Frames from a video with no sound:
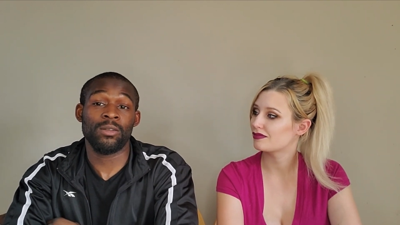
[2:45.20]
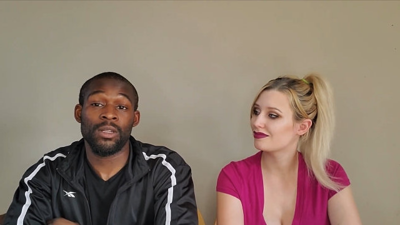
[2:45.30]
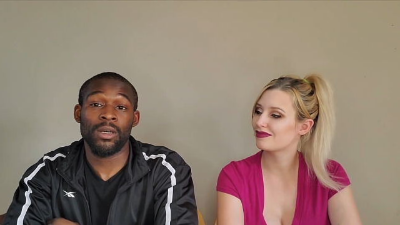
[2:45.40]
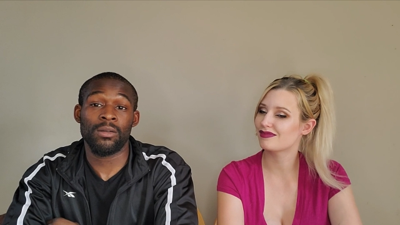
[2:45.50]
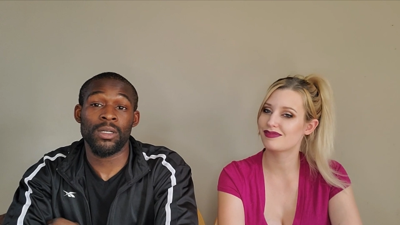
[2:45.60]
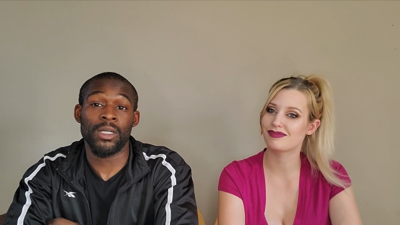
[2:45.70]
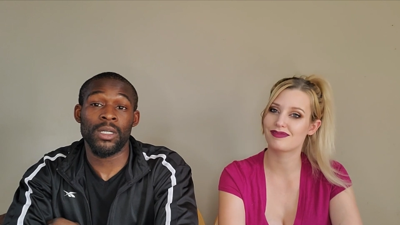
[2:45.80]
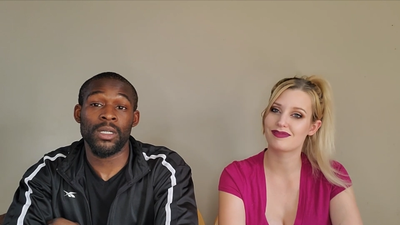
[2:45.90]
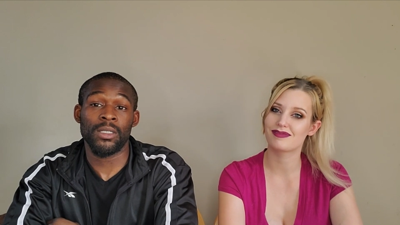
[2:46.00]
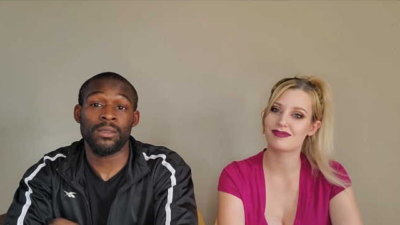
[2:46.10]
Speaker 1: you know. Mm-hmm.
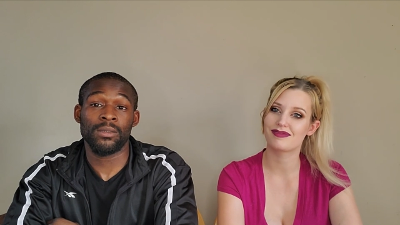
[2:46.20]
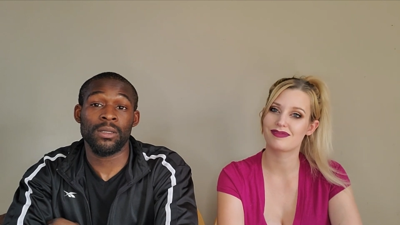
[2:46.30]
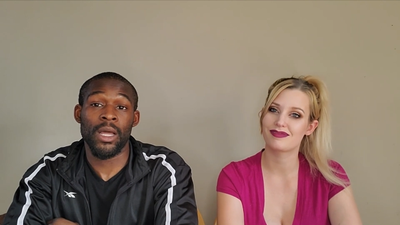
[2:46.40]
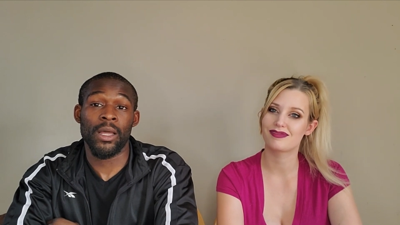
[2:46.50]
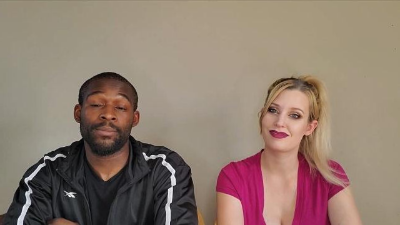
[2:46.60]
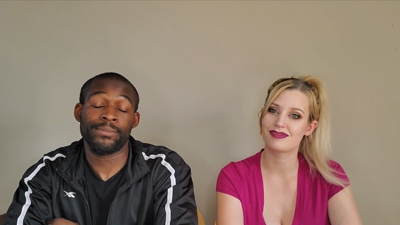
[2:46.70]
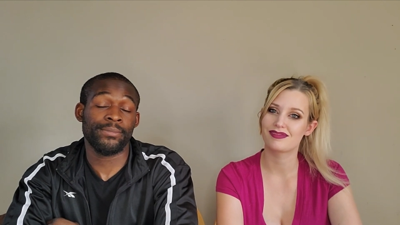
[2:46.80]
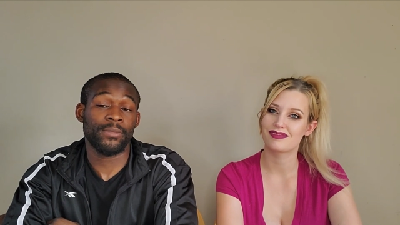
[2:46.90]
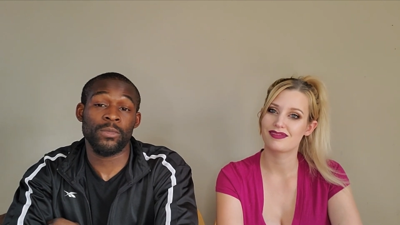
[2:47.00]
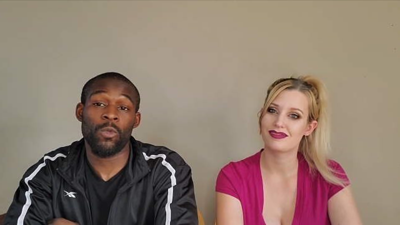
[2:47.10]

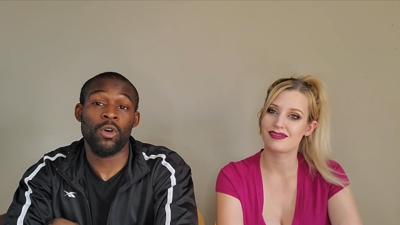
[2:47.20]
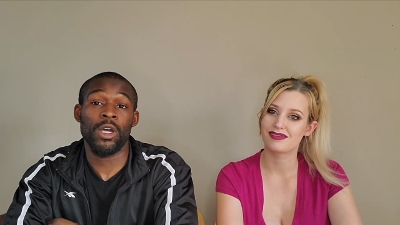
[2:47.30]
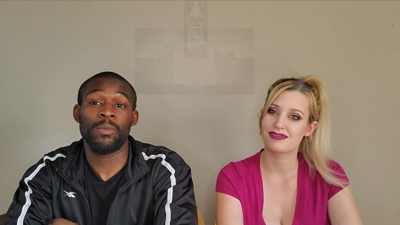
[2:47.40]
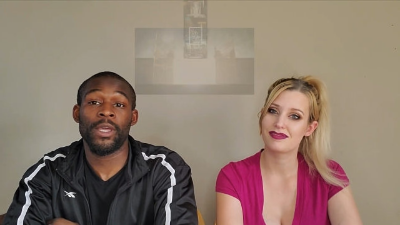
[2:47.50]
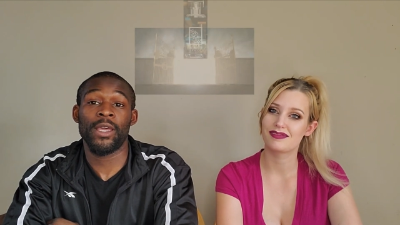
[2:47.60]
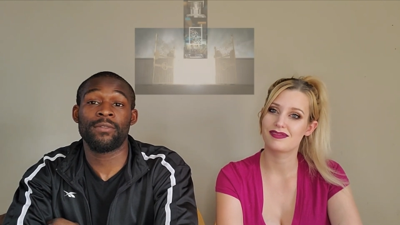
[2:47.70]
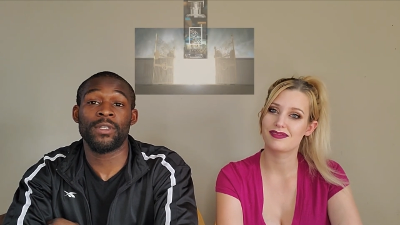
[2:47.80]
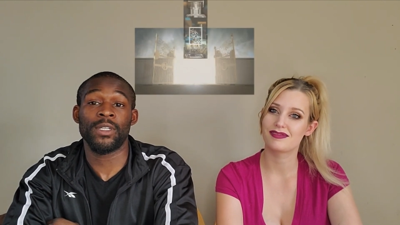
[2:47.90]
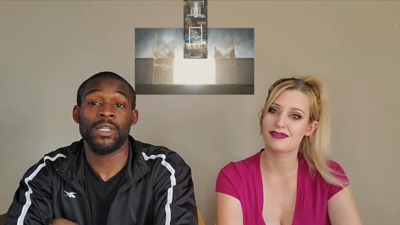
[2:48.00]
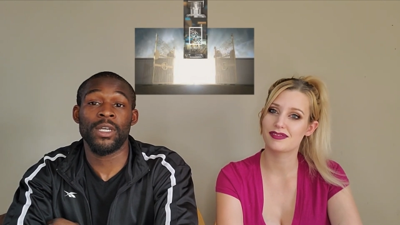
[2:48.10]
uh, woke up in heaven.
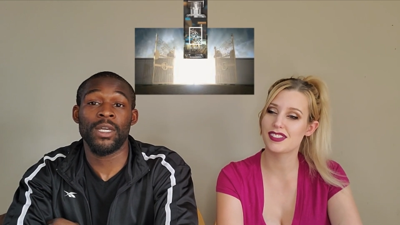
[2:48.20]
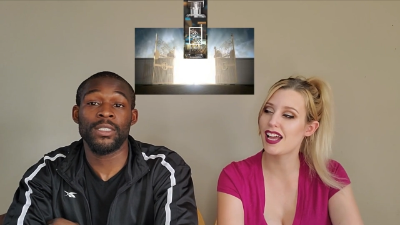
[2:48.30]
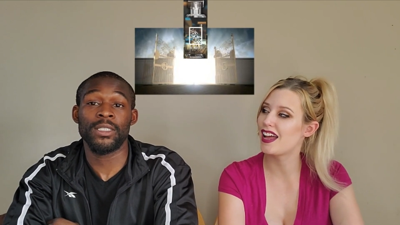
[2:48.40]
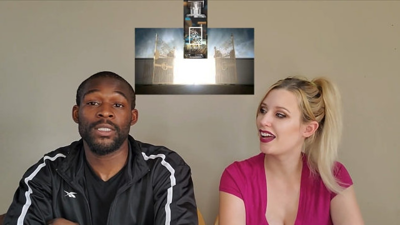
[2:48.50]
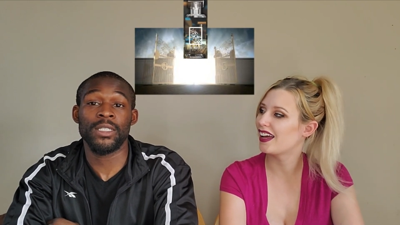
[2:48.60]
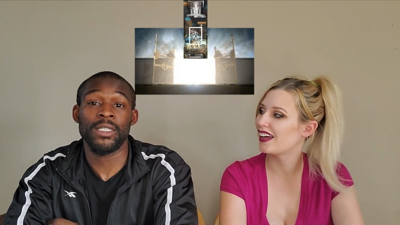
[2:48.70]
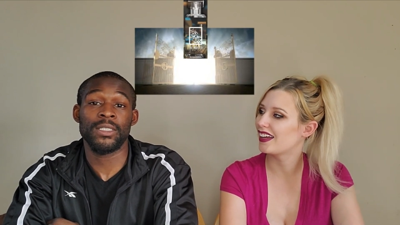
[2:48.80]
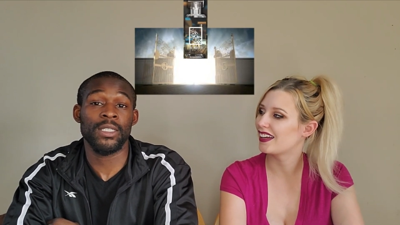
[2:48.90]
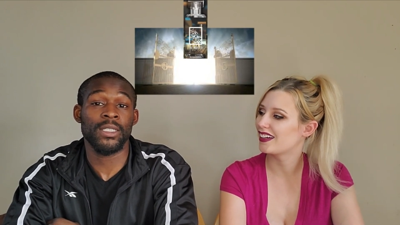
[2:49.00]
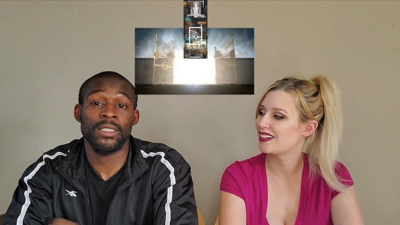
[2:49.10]
Uh, it's, it's,
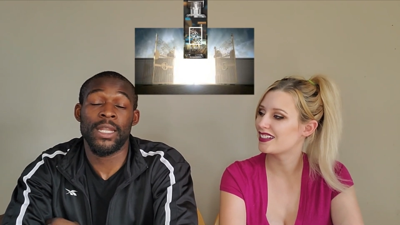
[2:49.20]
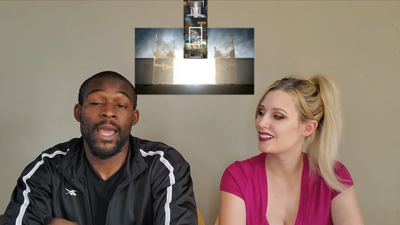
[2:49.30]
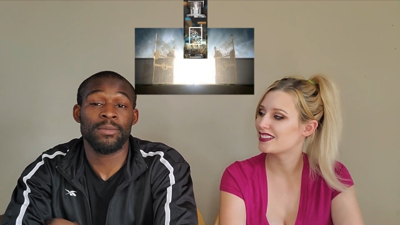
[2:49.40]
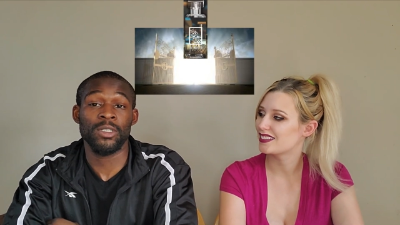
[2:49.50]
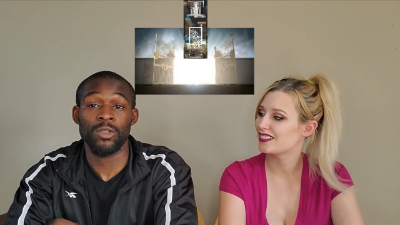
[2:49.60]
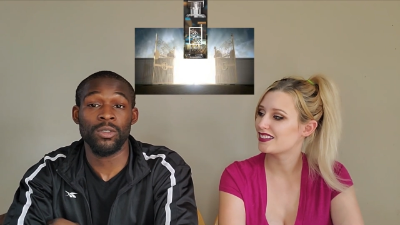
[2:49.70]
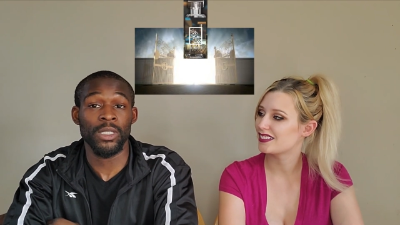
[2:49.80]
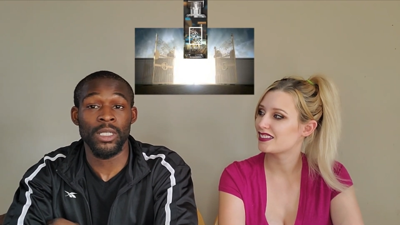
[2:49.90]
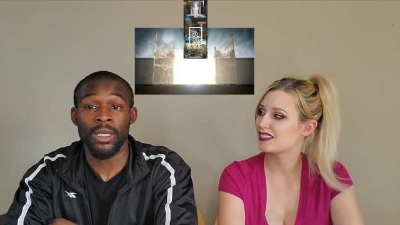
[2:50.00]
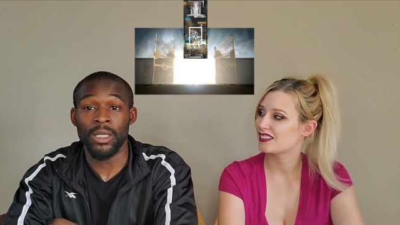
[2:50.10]
it's, a, it's, an
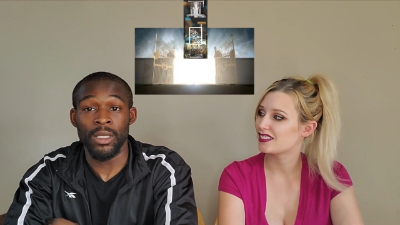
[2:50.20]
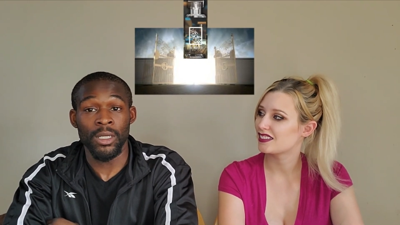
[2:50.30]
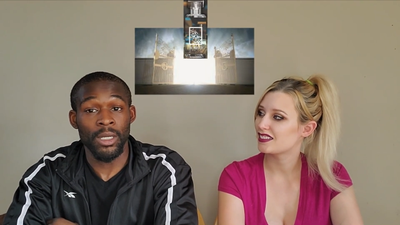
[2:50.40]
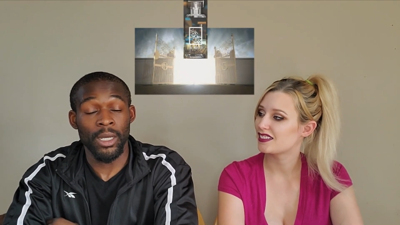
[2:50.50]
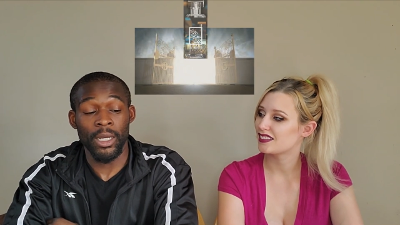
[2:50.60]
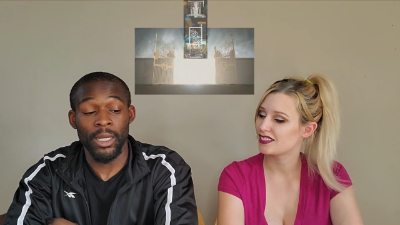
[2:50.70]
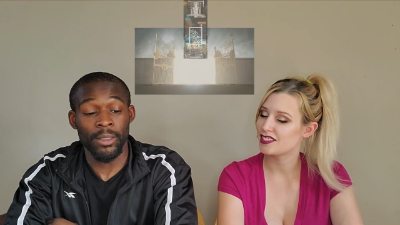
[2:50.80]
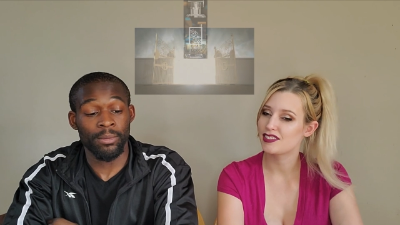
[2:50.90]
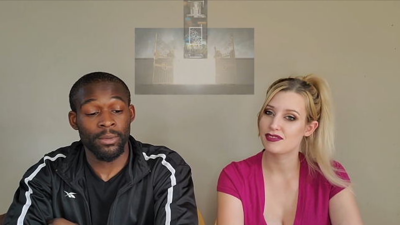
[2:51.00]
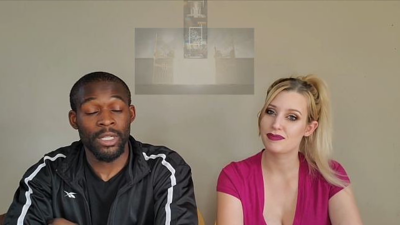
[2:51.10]
absolutely
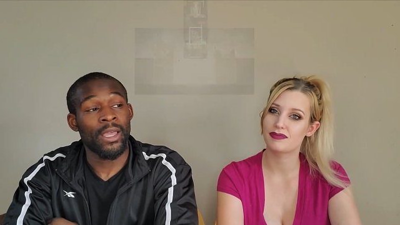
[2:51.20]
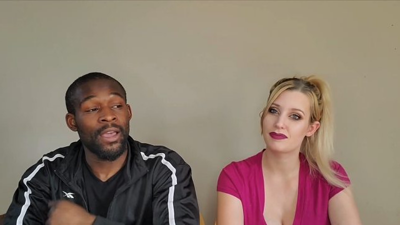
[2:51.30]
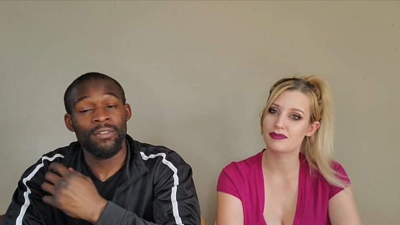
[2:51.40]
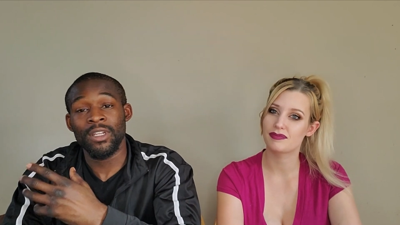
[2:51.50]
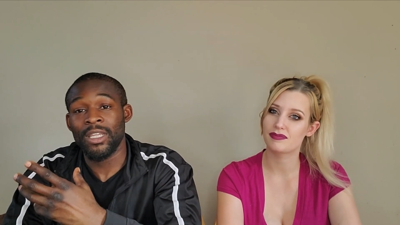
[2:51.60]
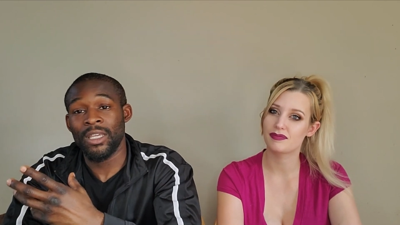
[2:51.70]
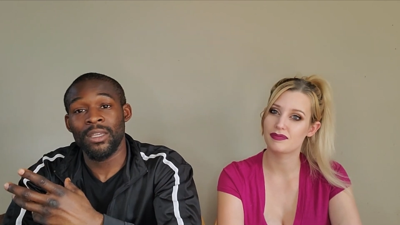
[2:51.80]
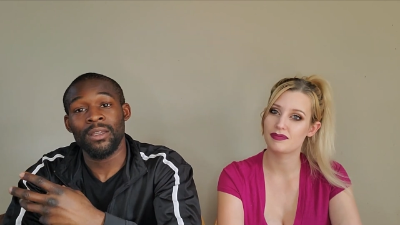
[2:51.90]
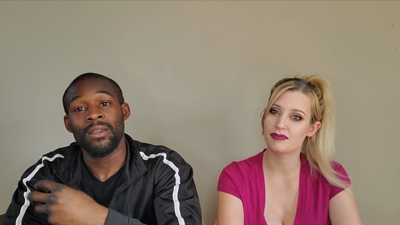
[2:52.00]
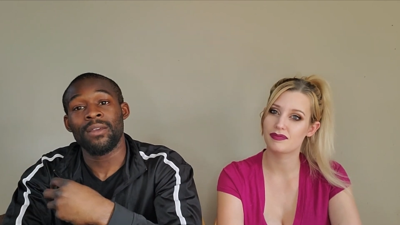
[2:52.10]
uh,
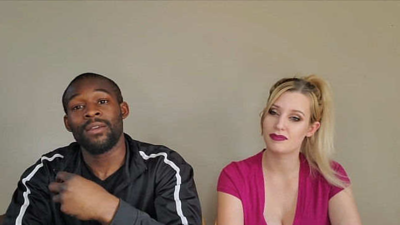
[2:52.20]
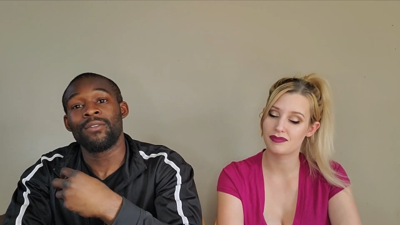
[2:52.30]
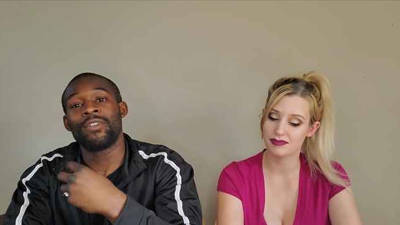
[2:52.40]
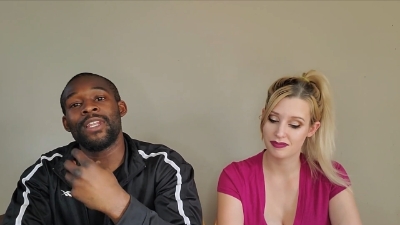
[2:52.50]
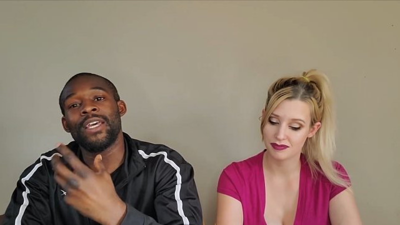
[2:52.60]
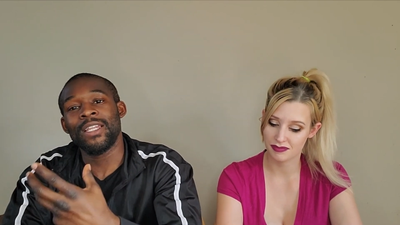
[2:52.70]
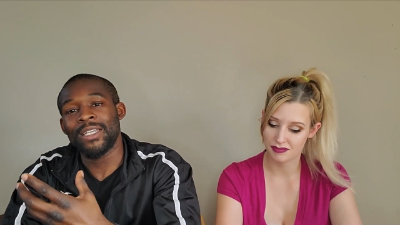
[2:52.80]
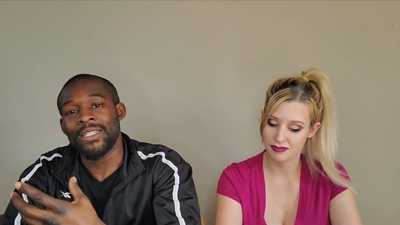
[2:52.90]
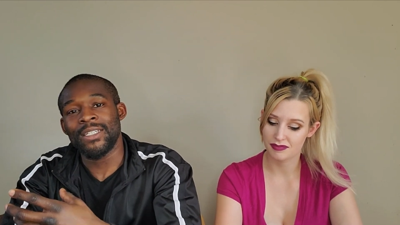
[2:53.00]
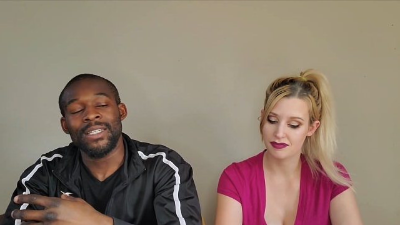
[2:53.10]
heavenly
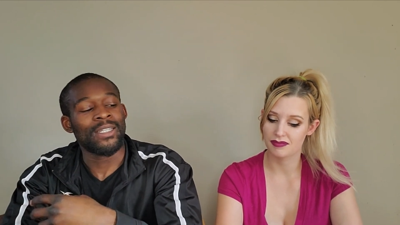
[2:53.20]
vanilla